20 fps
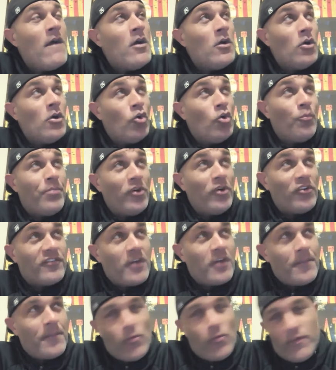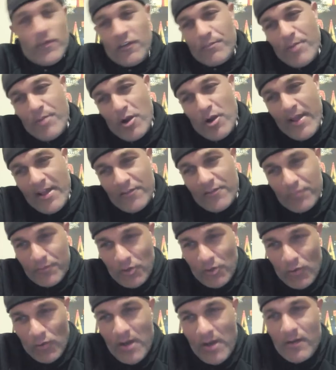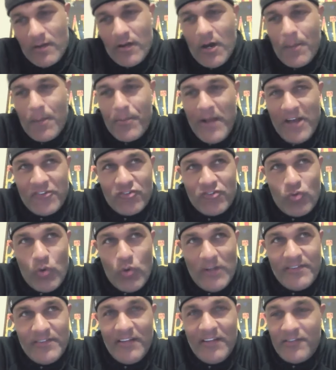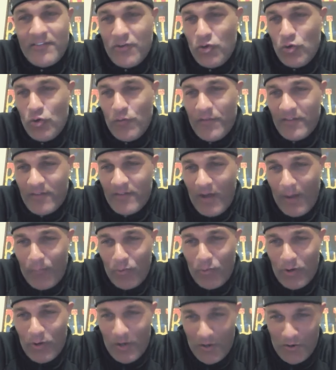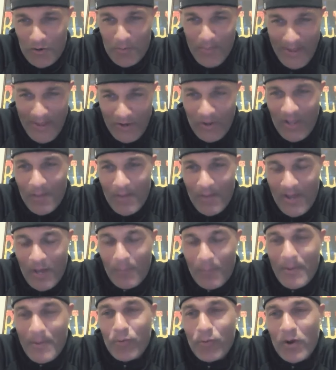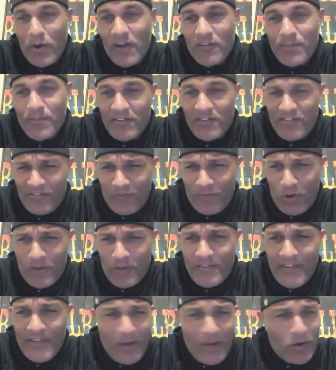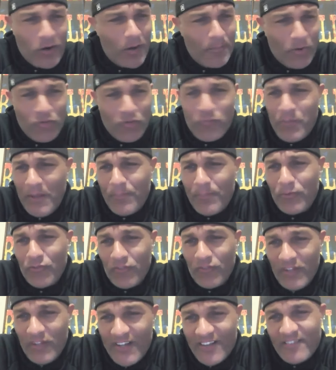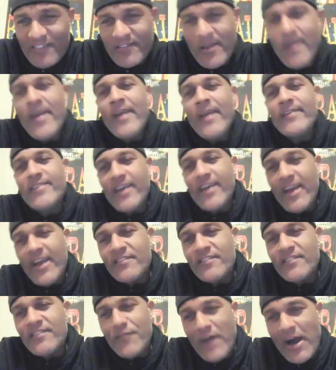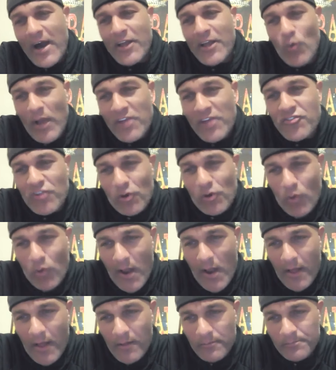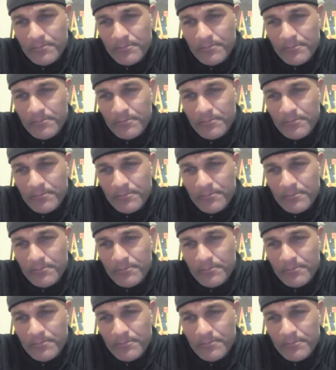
who built something with his bare hands from the ground up and has twenty-two of the top one hundred M I L B prospects to start the year on most people's list to his evaluation credit,